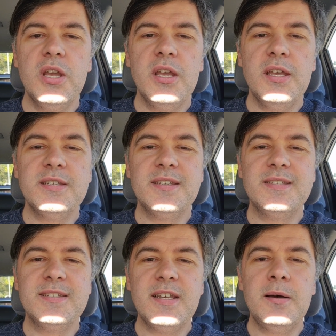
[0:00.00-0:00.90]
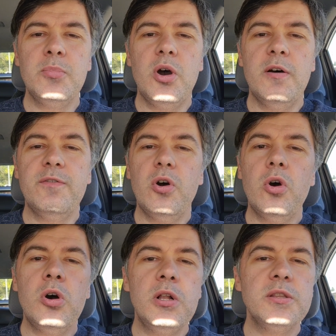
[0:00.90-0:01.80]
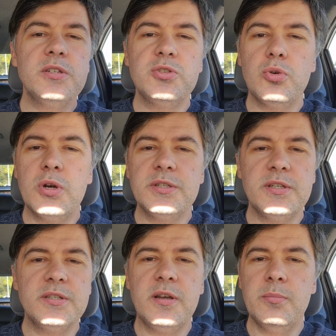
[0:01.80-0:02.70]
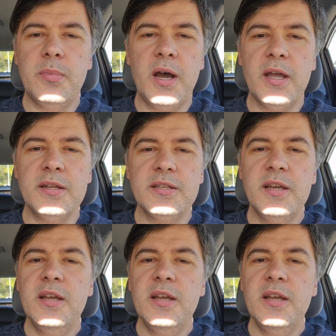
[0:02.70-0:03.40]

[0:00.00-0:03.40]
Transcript: is a sum of all the sources combined.